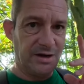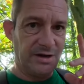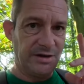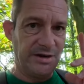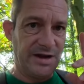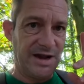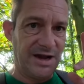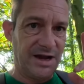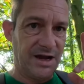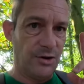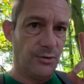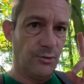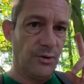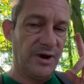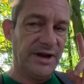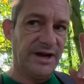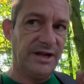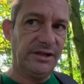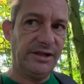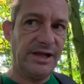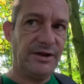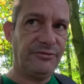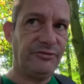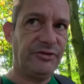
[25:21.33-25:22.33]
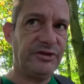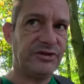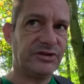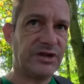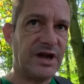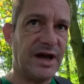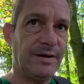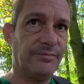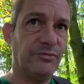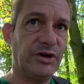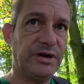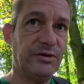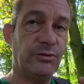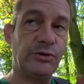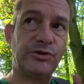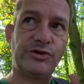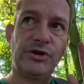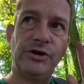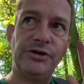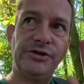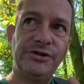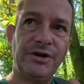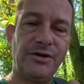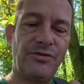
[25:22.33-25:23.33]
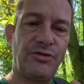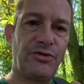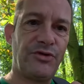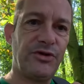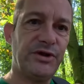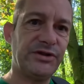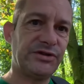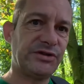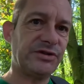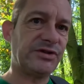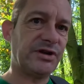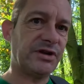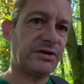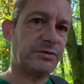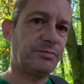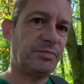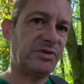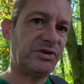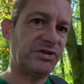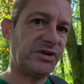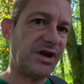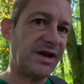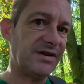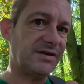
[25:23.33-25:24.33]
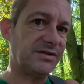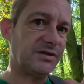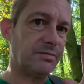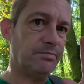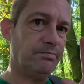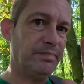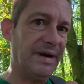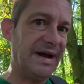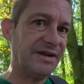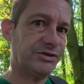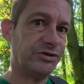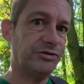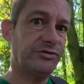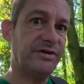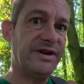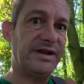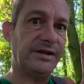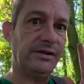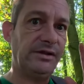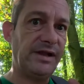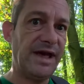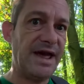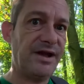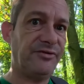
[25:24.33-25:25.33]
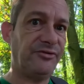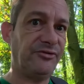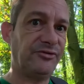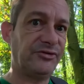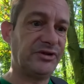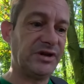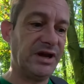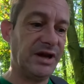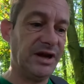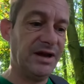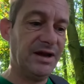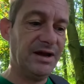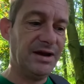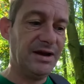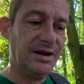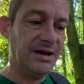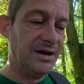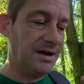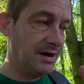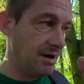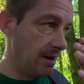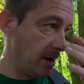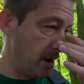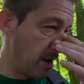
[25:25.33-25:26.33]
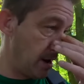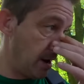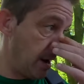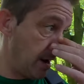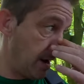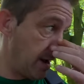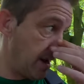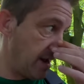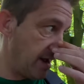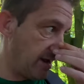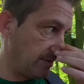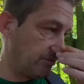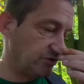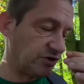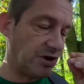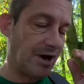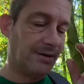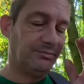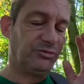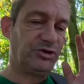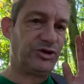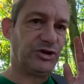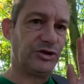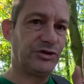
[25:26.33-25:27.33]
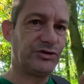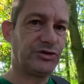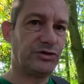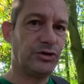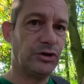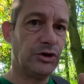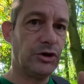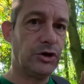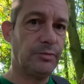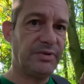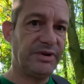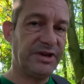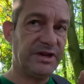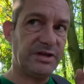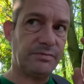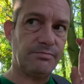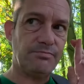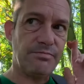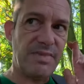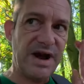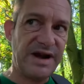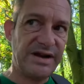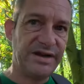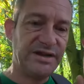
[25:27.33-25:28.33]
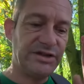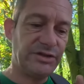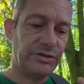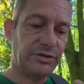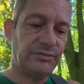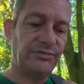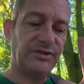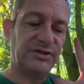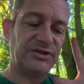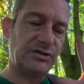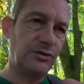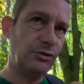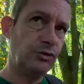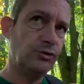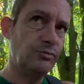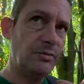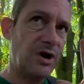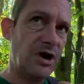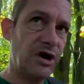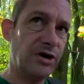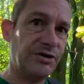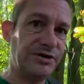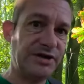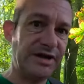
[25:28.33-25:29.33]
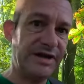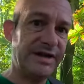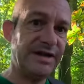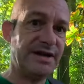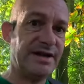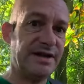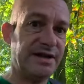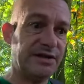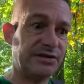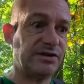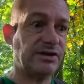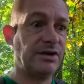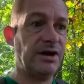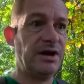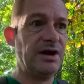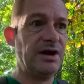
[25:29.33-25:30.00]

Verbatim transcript: Now, when I left this camera, it was only on 36% battery left. Um, so I'm just hoping it's managed for two more days.